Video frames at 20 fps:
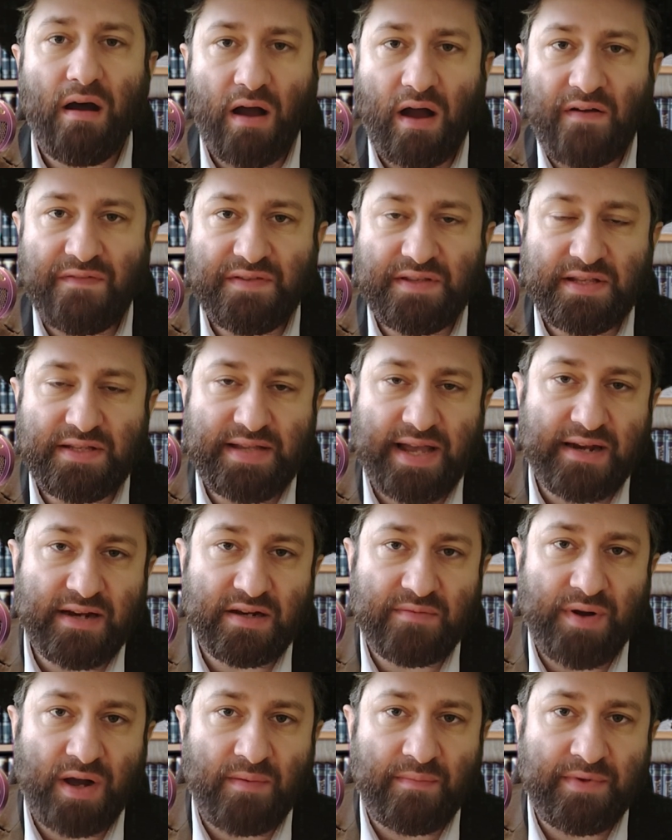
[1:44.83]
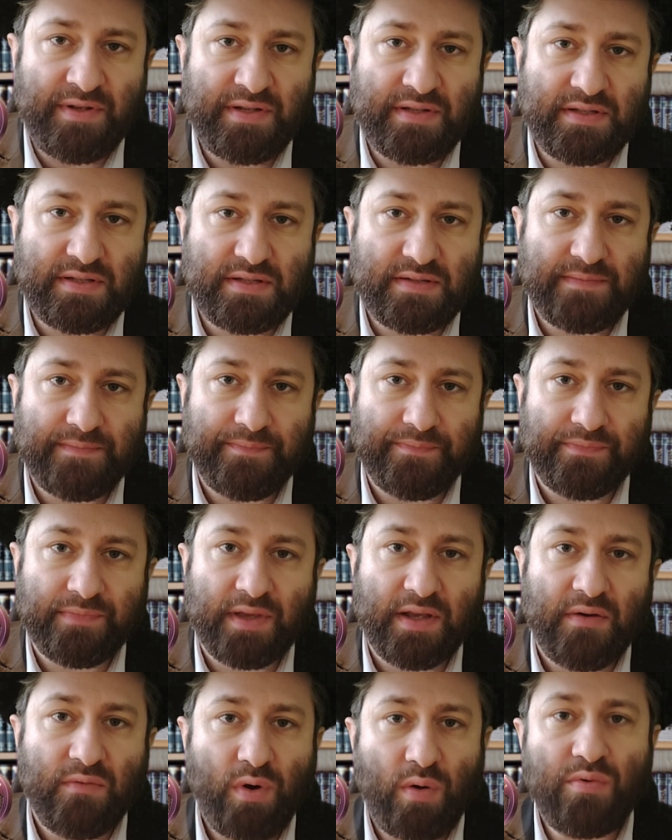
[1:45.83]
After the 10 Commandments,
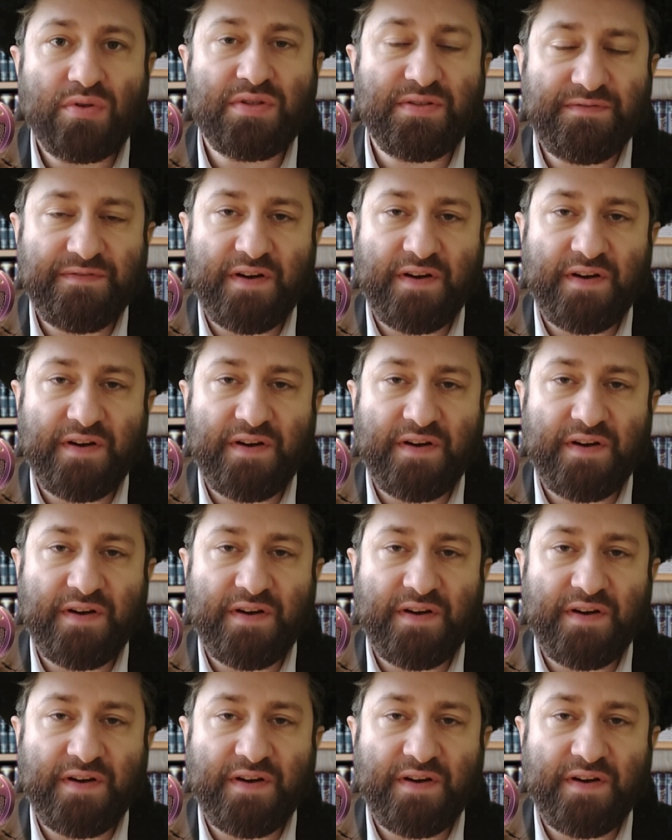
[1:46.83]
what was the